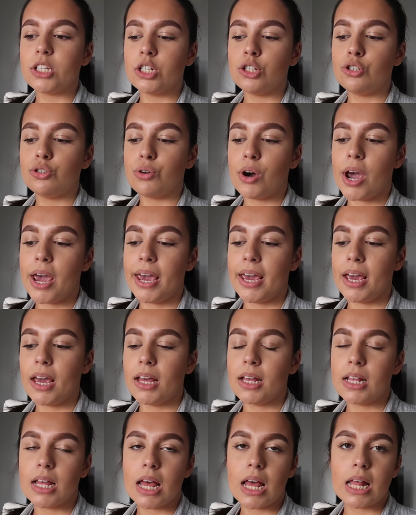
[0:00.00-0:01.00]

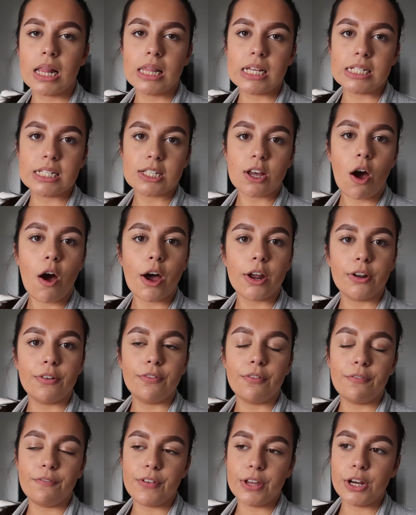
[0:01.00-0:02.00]
enjoy this kind
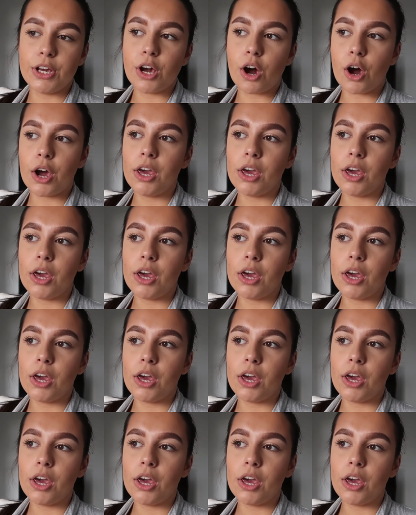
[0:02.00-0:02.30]
of video.